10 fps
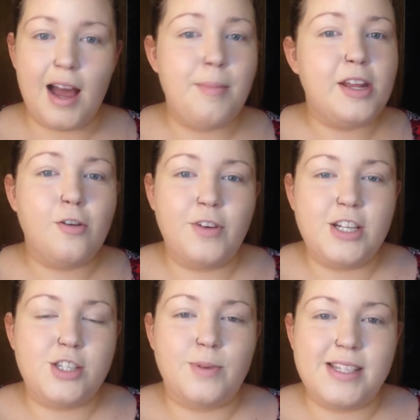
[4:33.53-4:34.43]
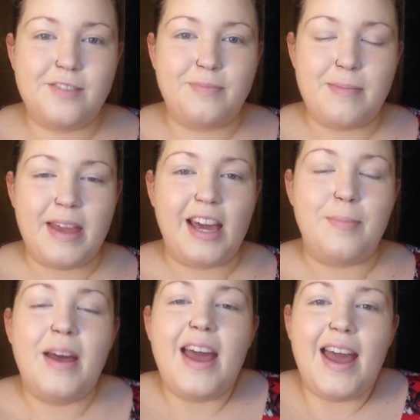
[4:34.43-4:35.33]
I'm gonna go finish the rest of my
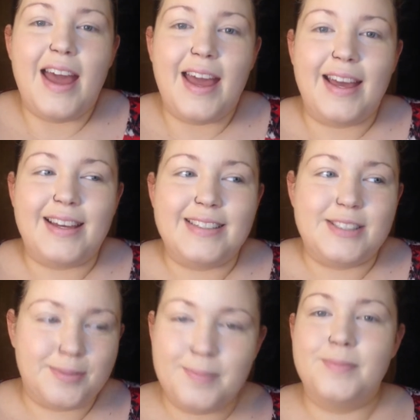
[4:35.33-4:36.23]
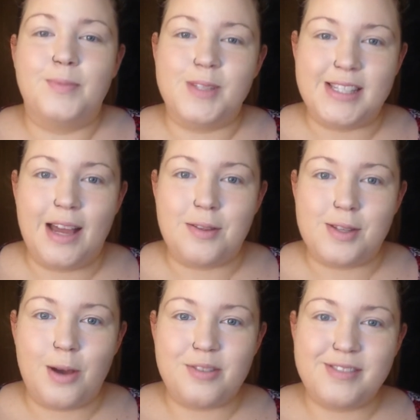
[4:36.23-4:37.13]
makeup and we'll see how
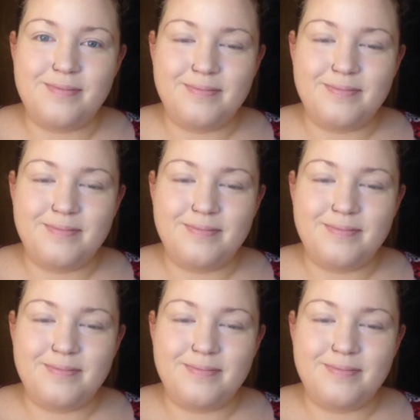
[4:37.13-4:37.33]
this goes.